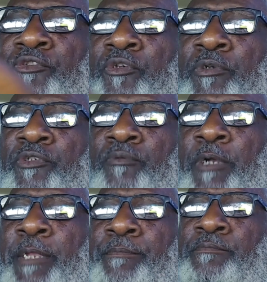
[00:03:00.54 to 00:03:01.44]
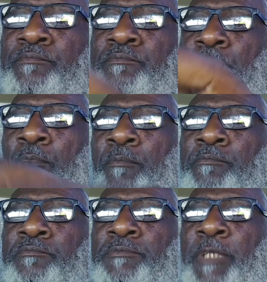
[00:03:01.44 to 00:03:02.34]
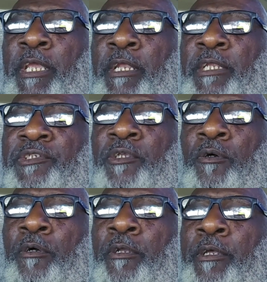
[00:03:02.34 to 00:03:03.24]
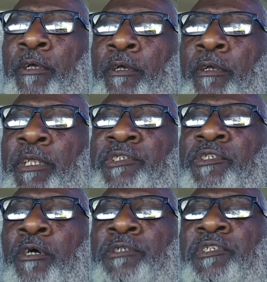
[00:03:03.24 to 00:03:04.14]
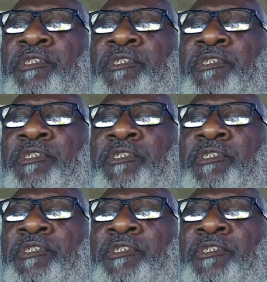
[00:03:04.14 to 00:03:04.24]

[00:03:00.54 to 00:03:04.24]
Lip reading: Judas, right? And it's on, it starts in